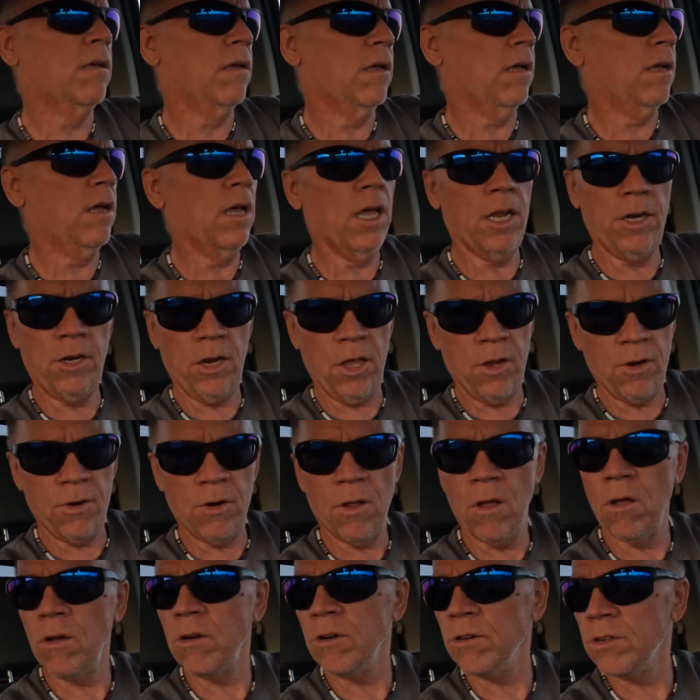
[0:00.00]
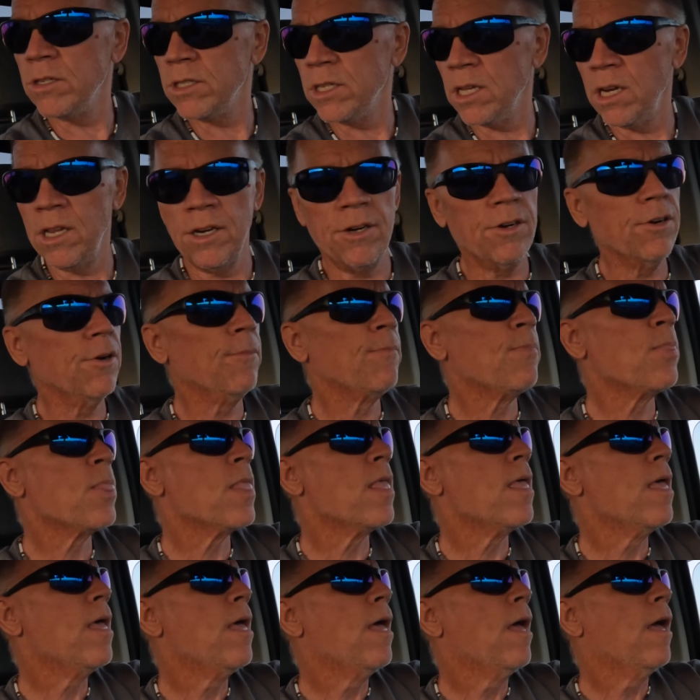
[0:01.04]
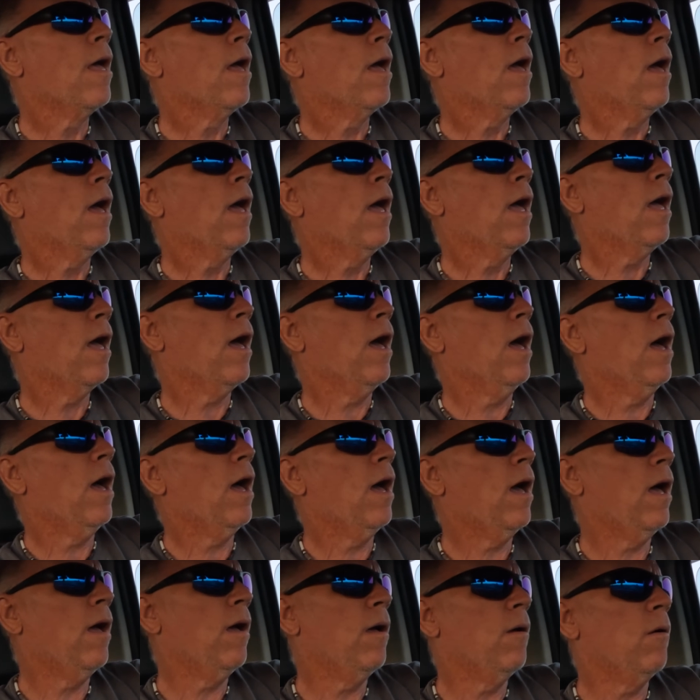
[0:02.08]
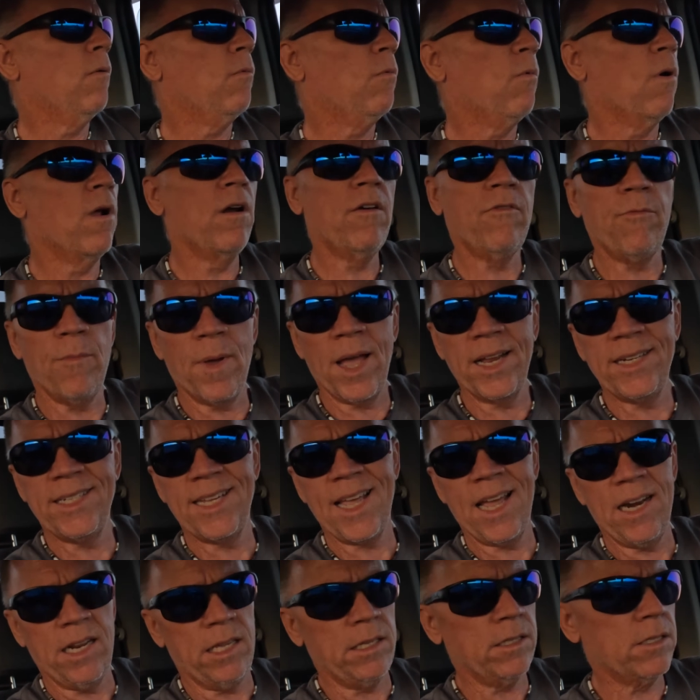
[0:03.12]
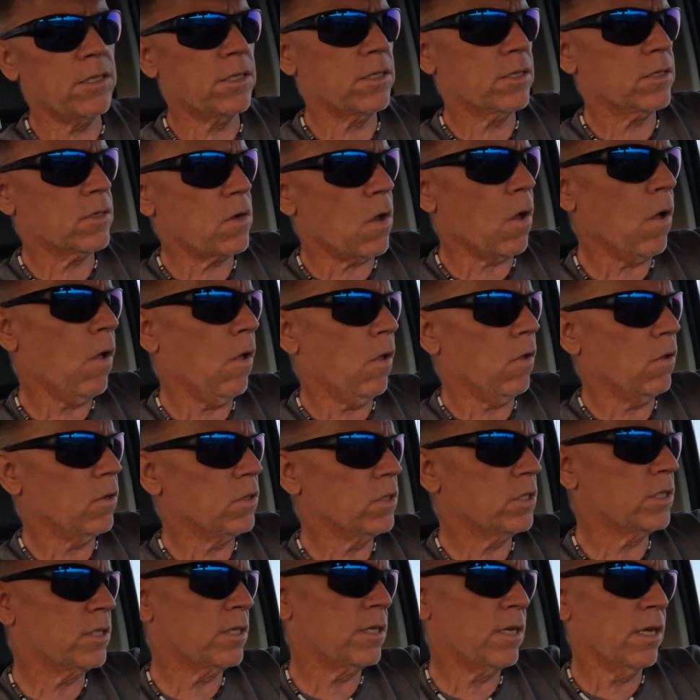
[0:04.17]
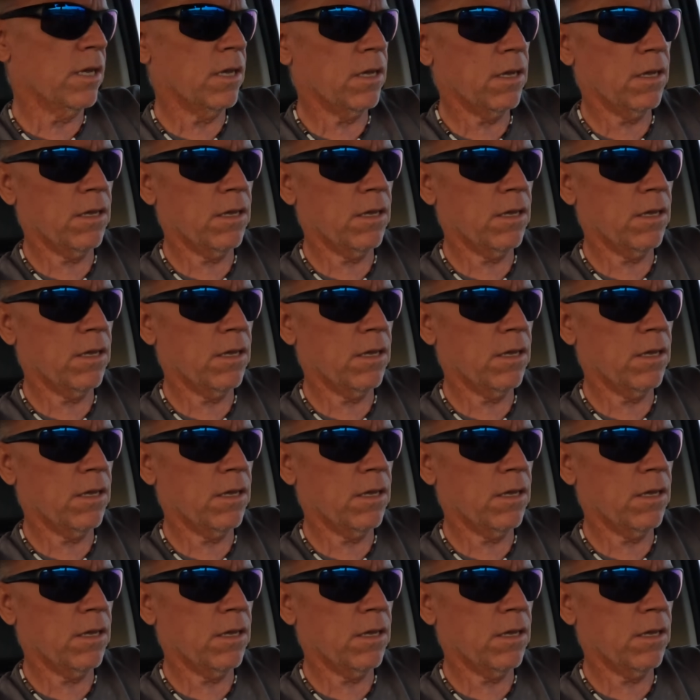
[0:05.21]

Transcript: uh, unload auger cylinder, uh, one of my tenants calls